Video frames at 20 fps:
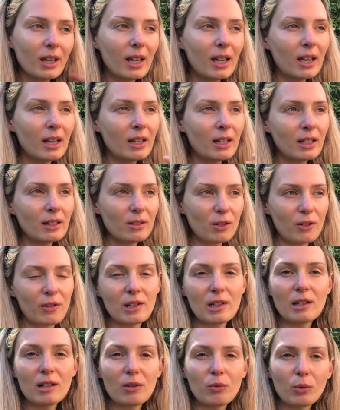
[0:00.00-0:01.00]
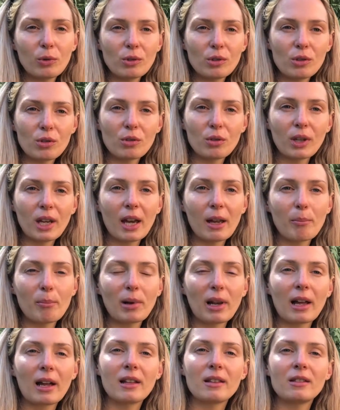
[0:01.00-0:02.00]
and I definitely wanted to get
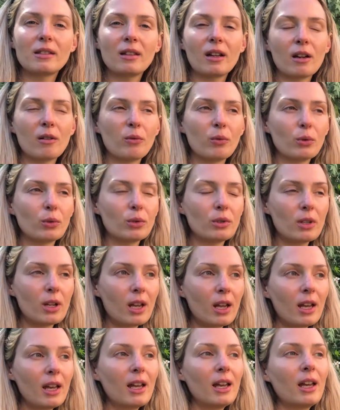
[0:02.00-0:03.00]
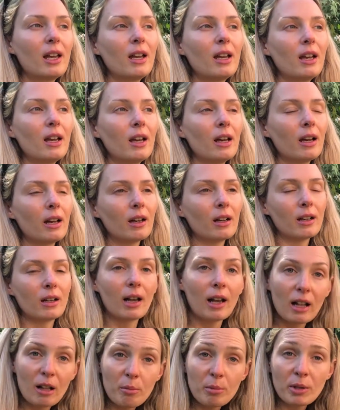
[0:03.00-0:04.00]
plants that would
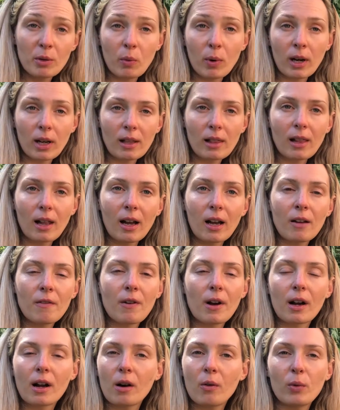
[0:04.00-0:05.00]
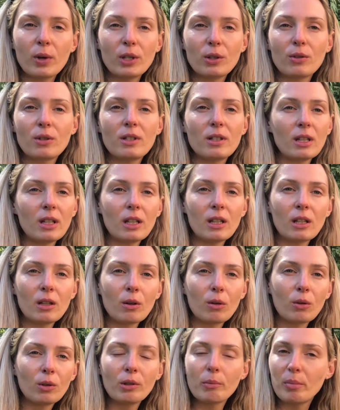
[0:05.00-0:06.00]
help the wildlife. I can't wait to
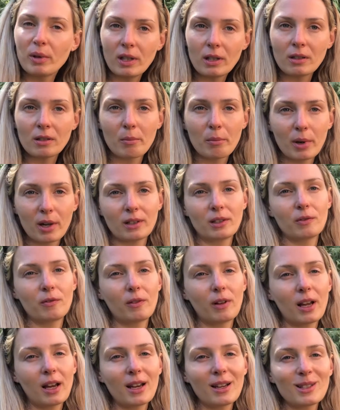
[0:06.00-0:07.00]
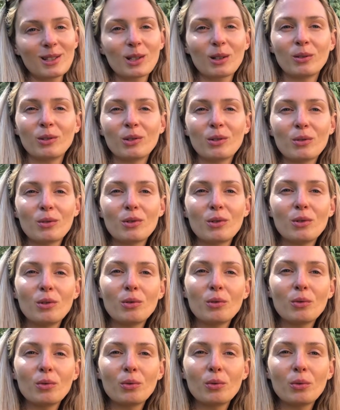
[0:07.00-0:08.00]
see all the bees and butterflies on those
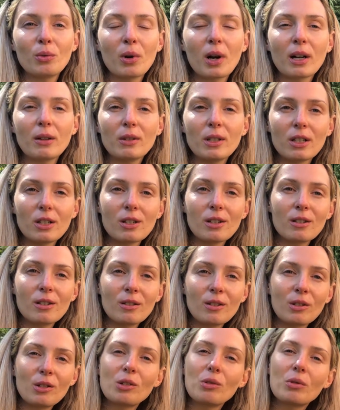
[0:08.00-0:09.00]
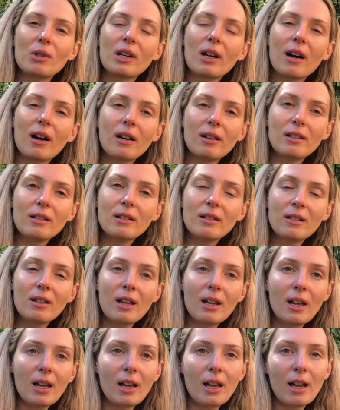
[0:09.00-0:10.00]
new additions to the garden,
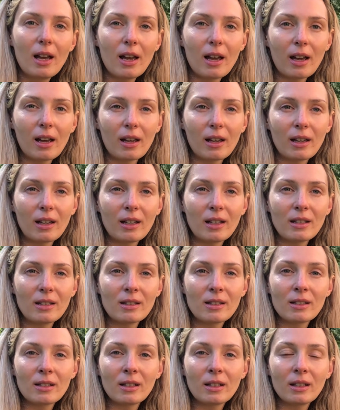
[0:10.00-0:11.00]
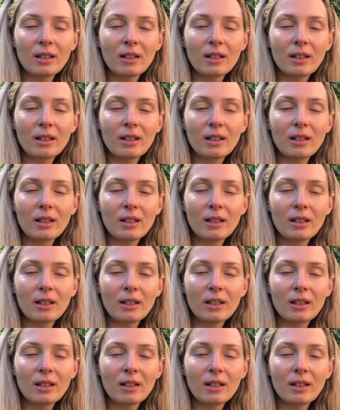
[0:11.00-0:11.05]
and